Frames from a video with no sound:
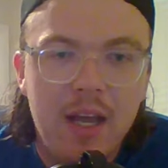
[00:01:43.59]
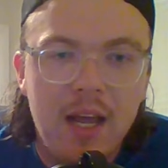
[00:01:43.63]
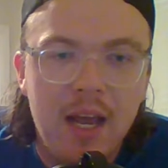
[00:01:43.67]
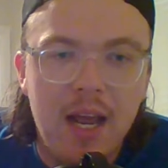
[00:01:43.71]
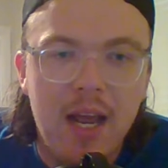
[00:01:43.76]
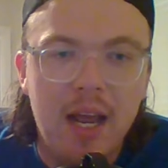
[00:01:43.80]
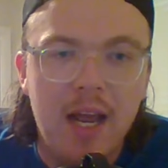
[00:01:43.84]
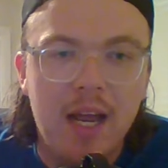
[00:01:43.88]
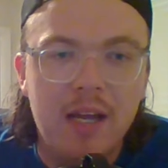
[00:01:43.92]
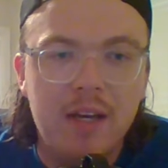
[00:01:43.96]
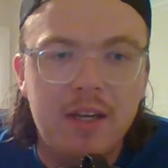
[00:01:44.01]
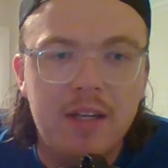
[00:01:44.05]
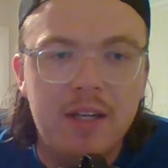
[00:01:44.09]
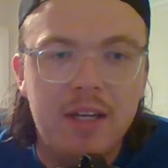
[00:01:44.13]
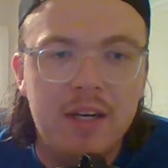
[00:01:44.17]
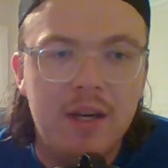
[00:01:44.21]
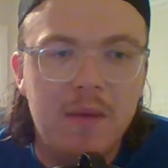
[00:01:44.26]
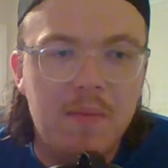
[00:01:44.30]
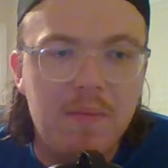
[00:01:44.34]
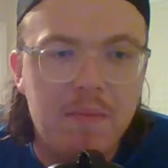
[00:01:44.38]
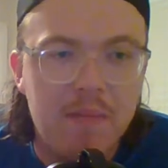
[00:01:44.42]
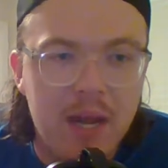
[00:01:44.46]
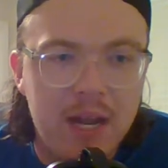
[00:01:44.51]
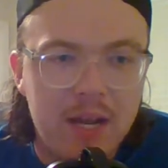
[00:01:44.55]
and an
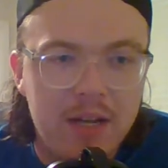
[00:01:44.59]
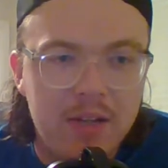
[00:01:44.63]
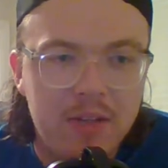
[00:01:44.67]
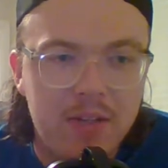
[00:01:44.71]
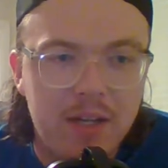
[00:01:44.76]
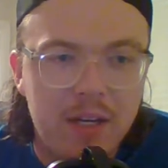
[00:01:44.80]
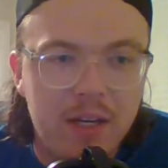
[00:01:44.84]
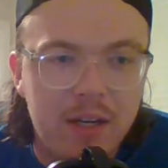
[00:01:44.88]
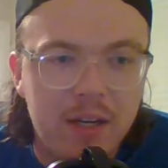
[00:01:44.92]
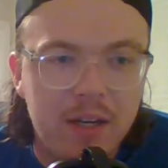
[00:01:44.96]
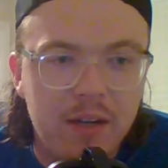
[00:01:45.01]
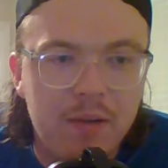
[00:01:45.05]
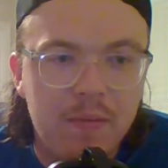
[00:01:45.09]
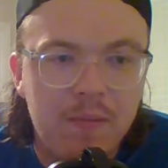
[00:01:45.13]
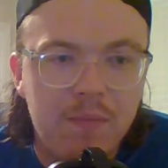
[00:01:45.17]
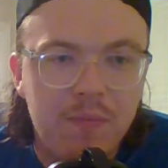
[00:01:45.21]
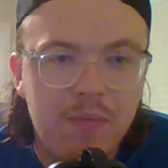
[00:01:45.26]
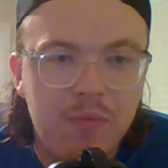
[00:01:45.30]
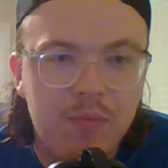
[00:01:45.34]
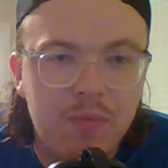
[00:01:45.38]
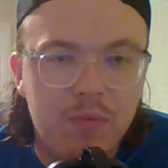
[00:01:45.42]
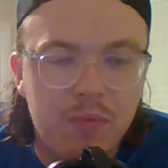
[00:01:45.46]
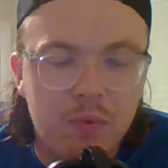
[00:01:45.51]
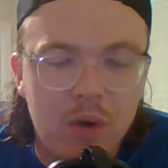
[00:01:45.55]
amazing
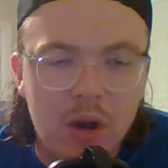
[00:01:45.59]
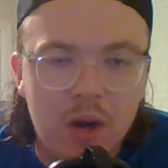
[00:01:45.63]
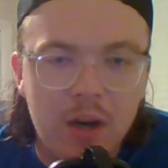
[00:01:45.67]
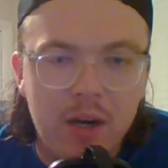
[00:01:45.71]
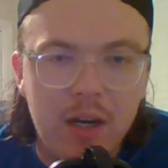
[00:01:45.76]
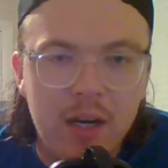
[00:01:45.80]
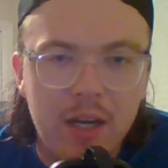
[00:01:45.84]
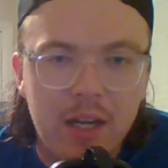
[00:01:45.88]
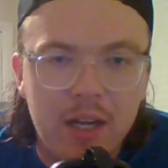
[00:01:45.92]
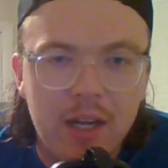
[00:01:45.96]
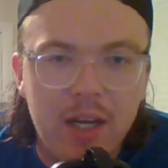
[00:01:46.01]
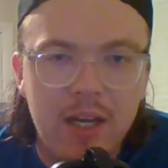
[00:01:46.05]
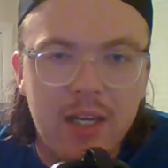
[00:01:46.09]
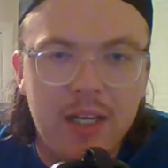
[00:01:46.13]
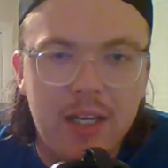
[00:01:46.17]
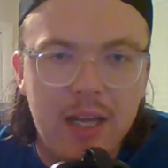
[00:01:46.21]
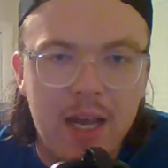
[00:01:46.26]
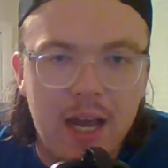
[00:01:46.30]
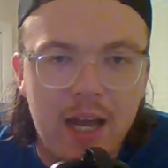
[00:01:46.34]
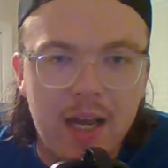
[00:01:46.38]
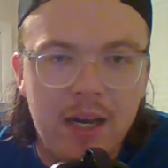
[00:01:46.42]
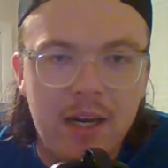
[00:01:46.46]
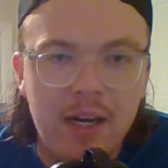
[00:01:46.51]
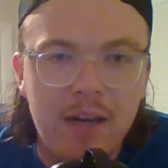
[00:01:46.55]
run
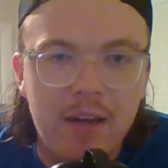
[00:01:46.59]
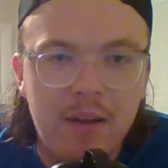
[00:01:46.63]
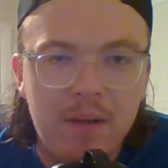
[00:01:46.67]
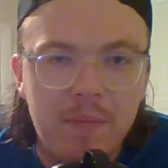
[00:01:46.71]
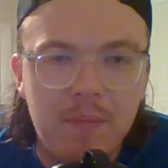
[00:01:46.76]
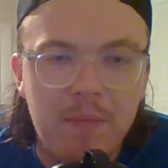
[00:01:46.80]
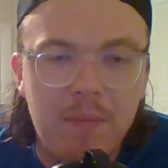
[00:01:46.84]
again,